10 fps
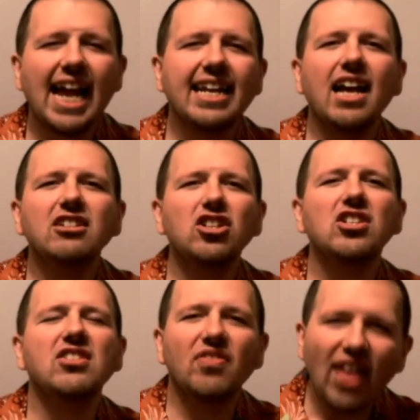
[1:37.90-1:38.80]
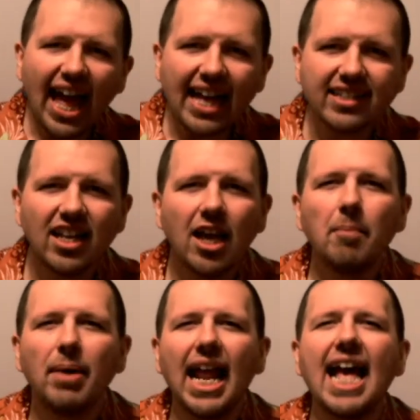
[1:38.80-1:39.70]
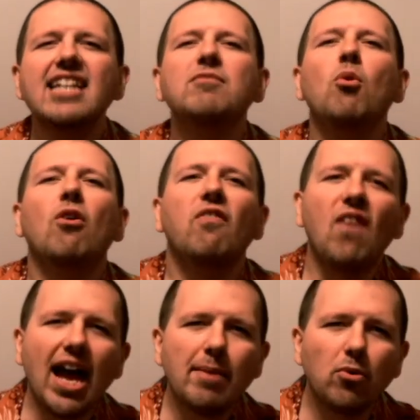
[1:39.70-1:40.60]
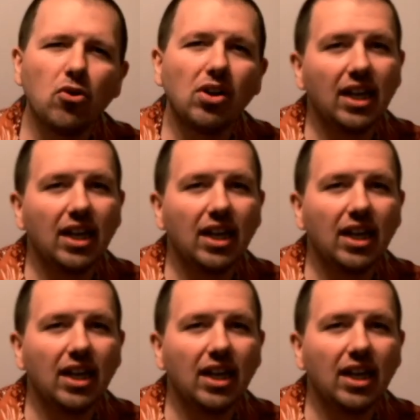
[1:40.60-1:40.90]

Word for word: And not just that, but has more fiber,